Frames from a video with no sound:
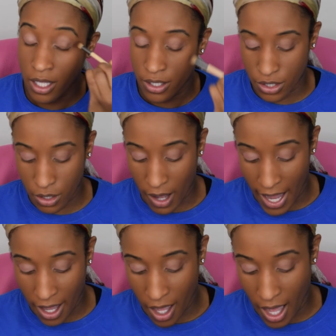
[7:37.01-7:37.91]
So
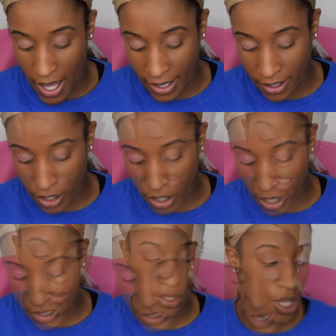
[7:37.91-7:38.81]
I highly
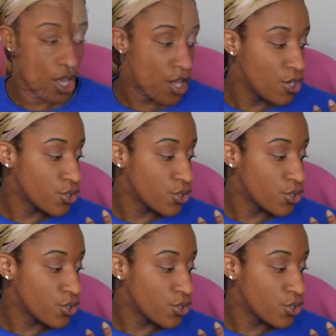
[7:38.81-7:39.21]
encourage that.